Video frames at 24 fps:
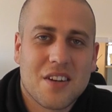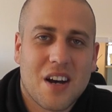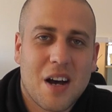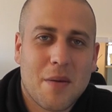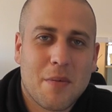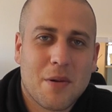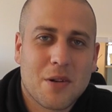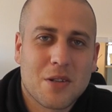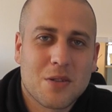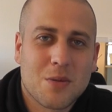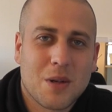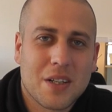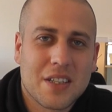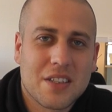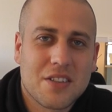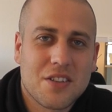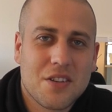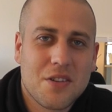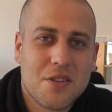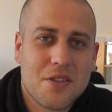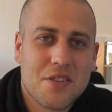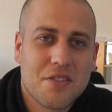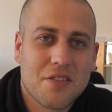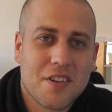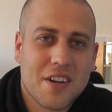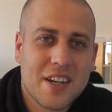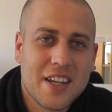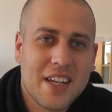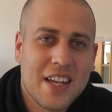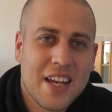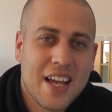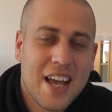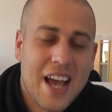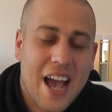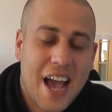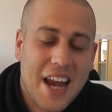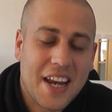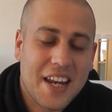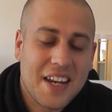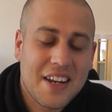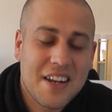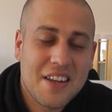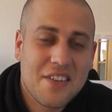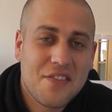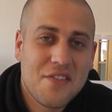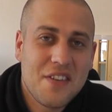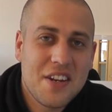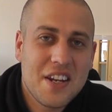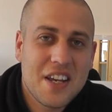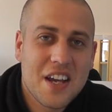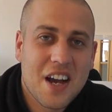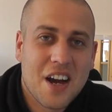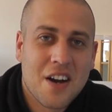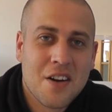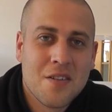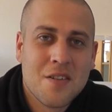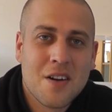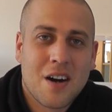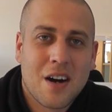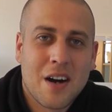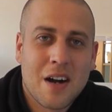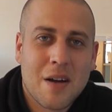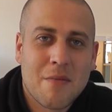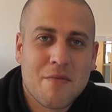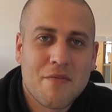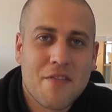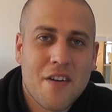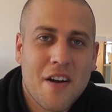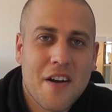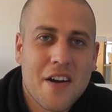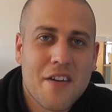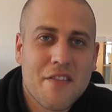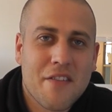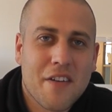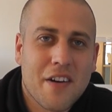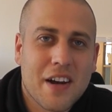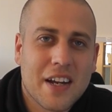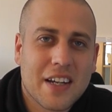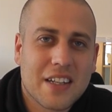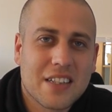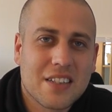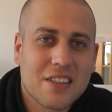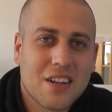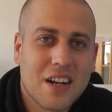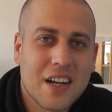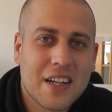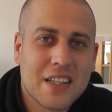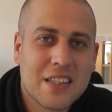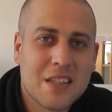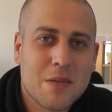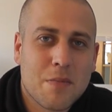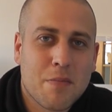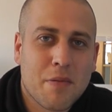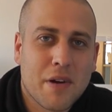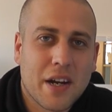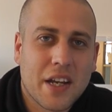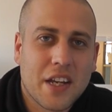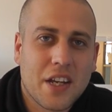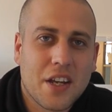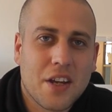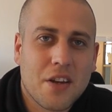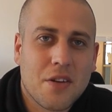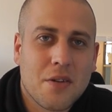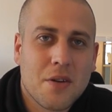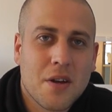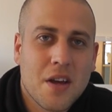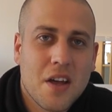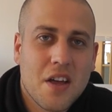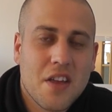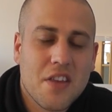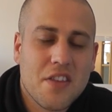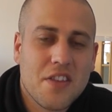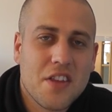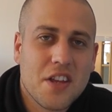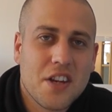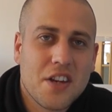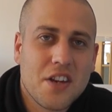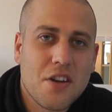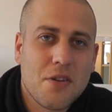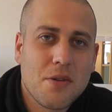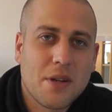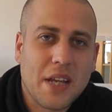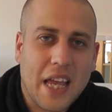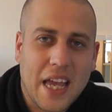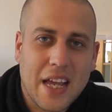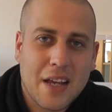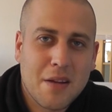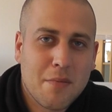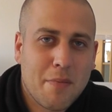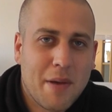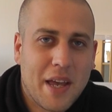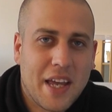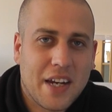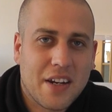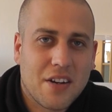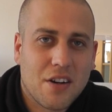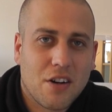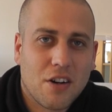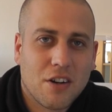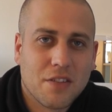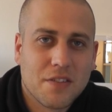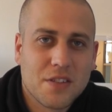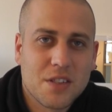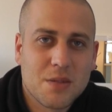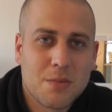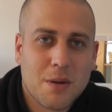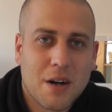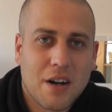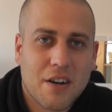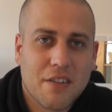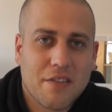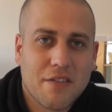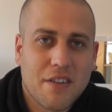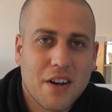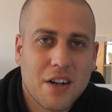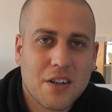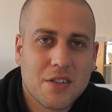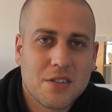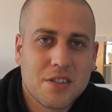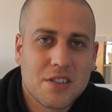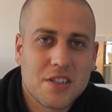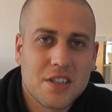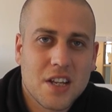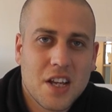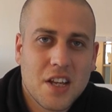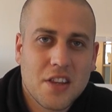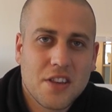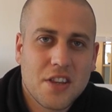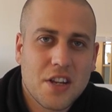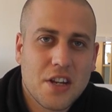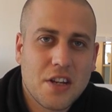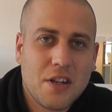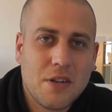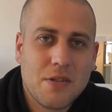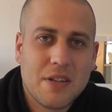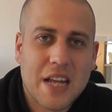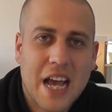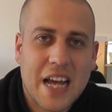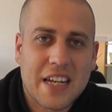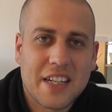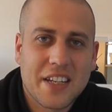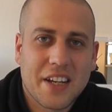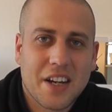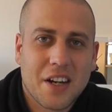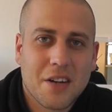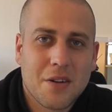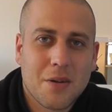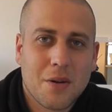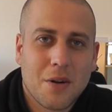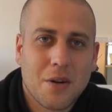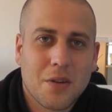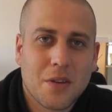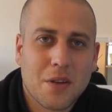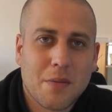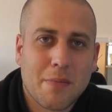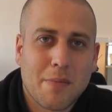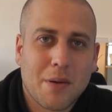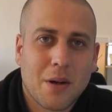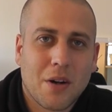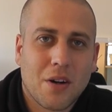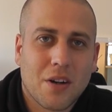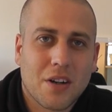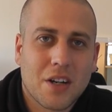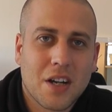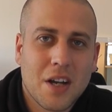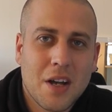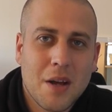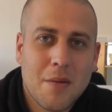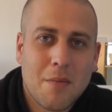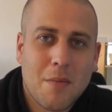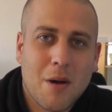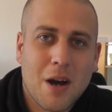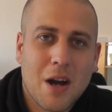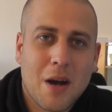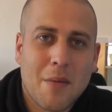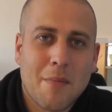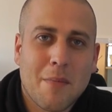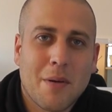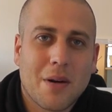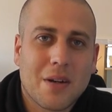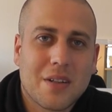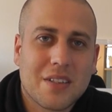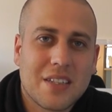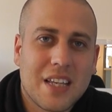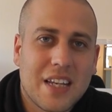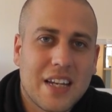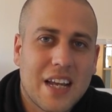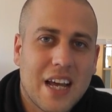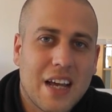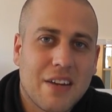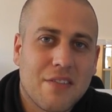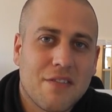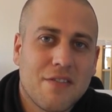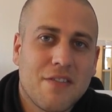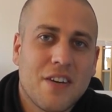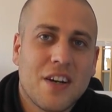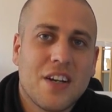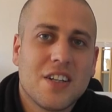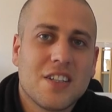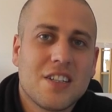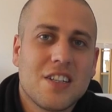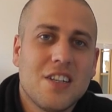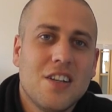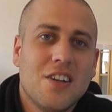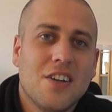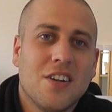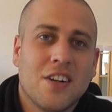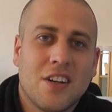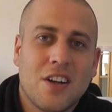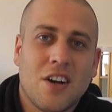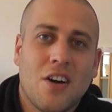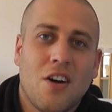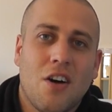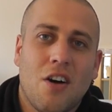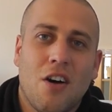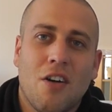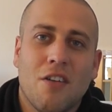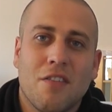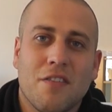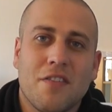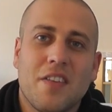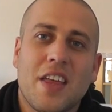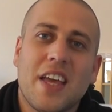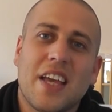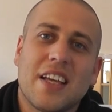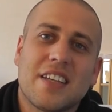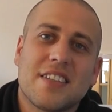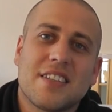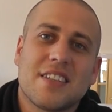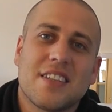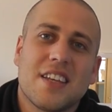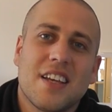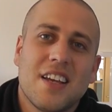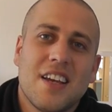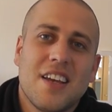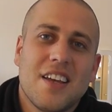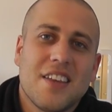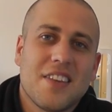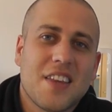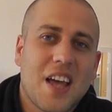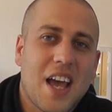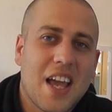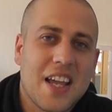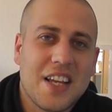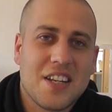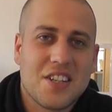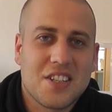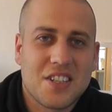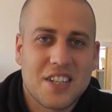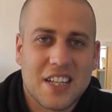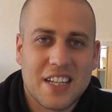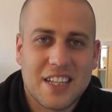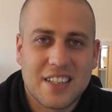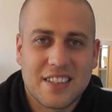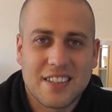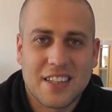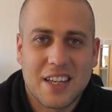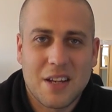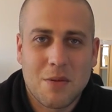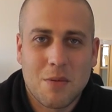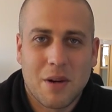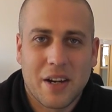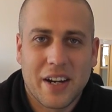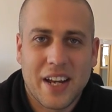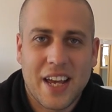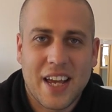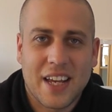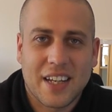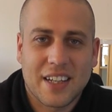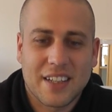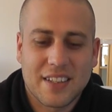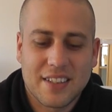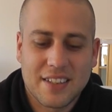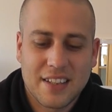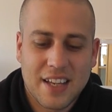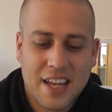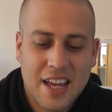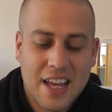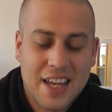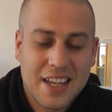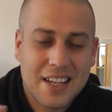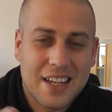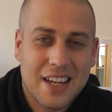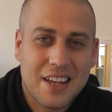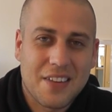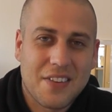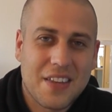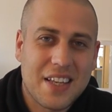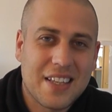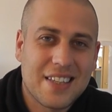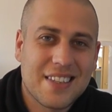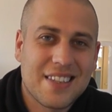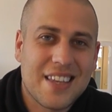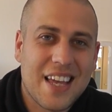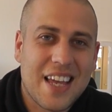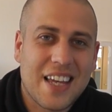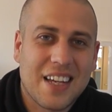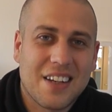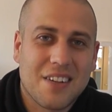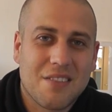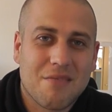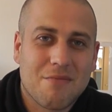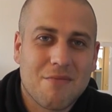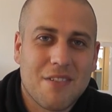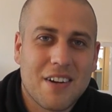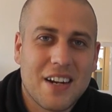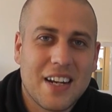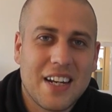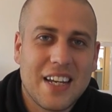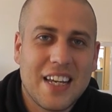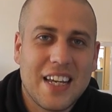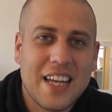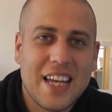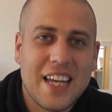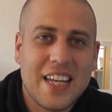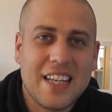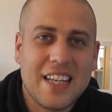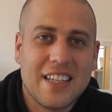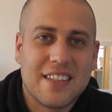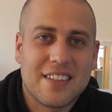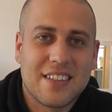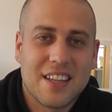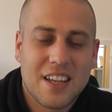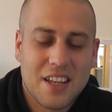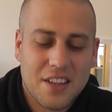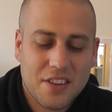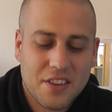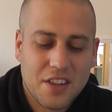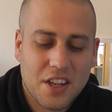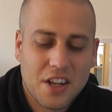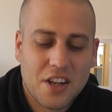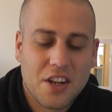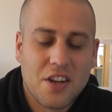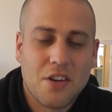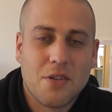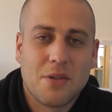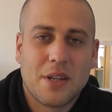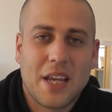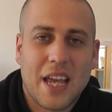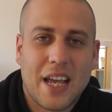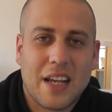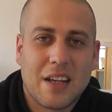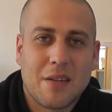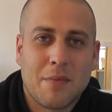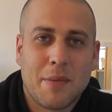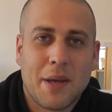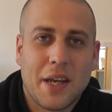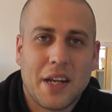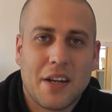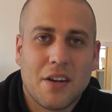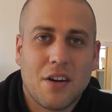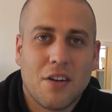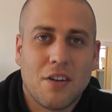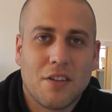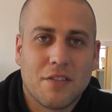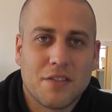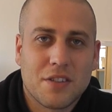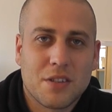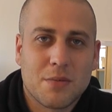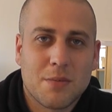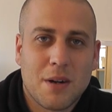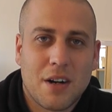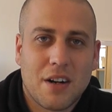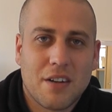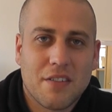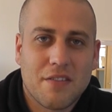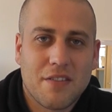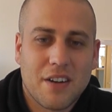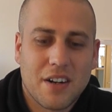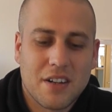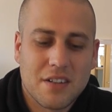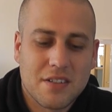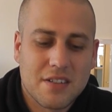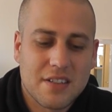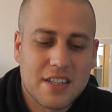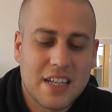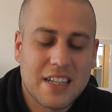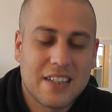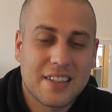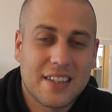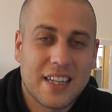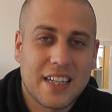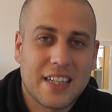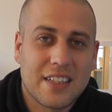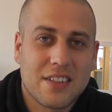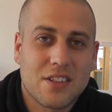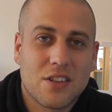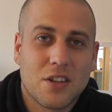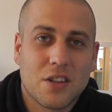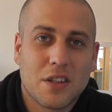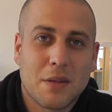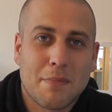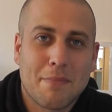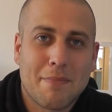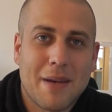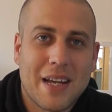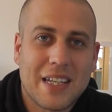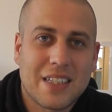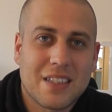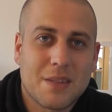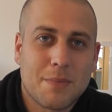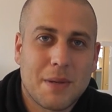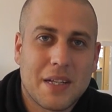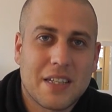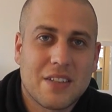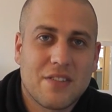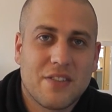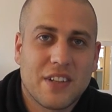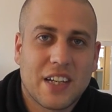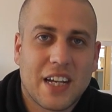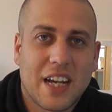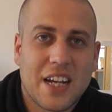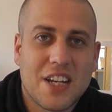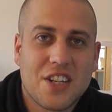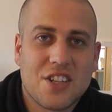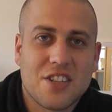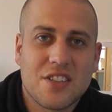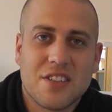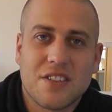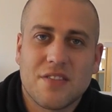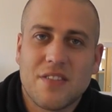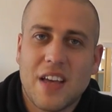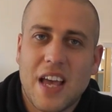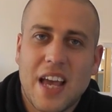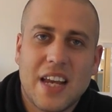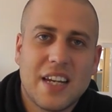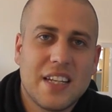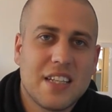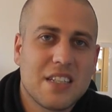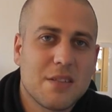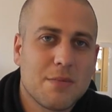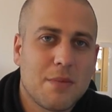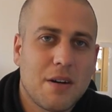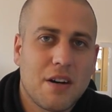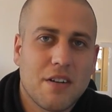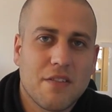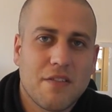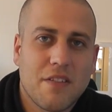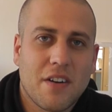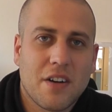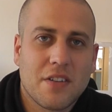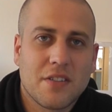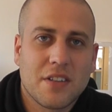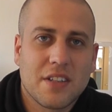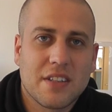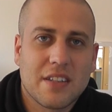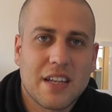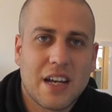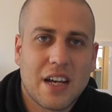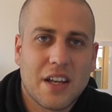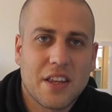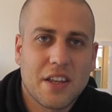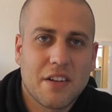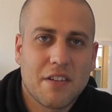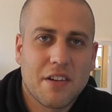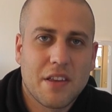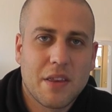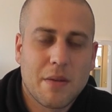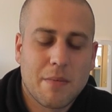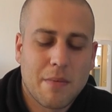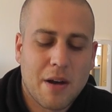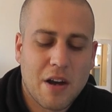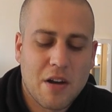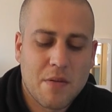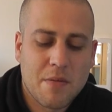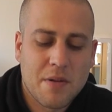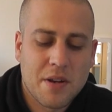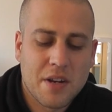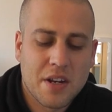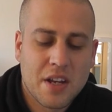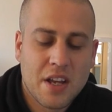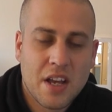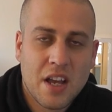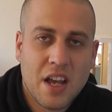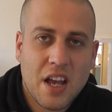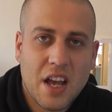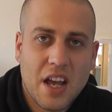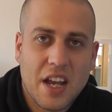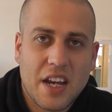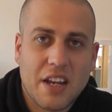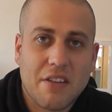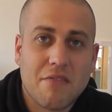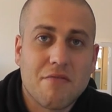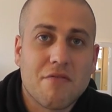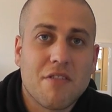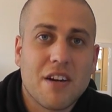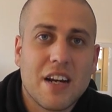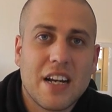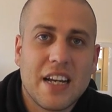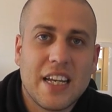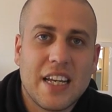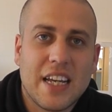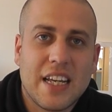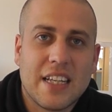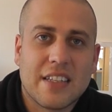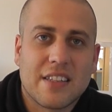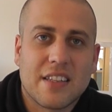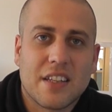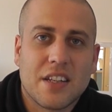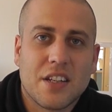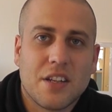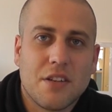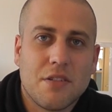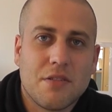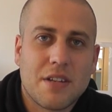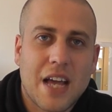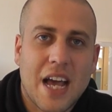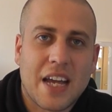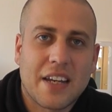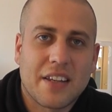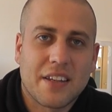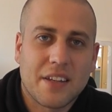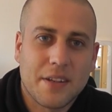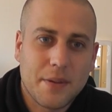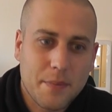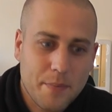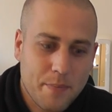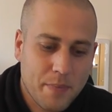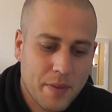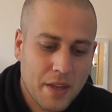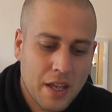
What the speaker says: Tyrebox123 and in this video I am very excited to bring you the new kingpin of smartphones, the new daddy-o on the block, my unboxing and first look of this, the HTC One X. Now this thing really is the new kingpin of smartphones. This thing's got the best specifications of any smartphone that's out there at the moment and it really is the new daddy.